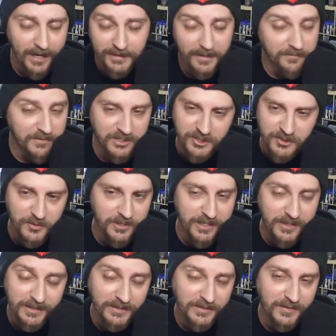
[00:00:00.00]
I love the story. I
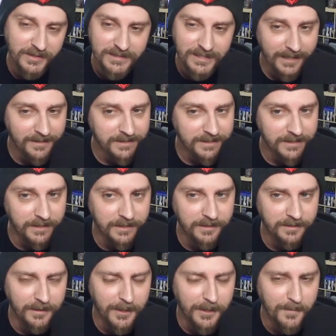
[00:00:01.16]
think it's
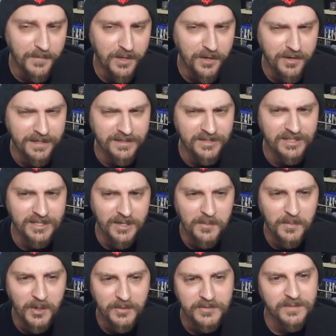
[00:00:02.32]
fantastic. There is some
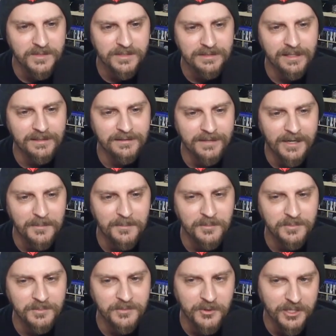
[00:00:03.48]
parts of it that I'm
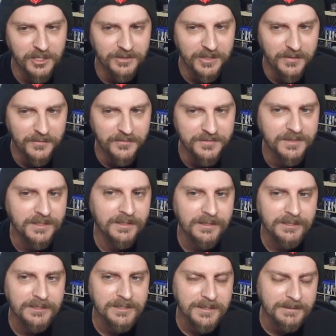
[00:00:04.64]
critical of,
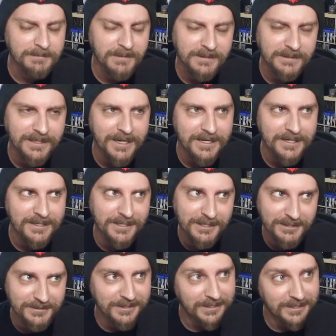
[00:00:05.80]

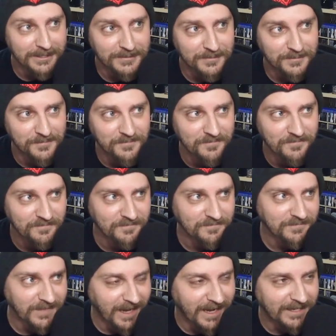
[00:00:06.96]
like.
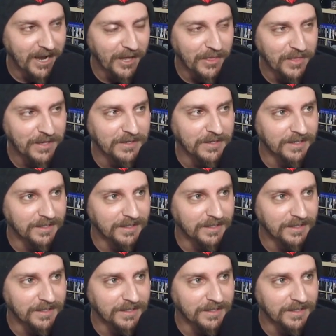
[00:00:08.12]
I think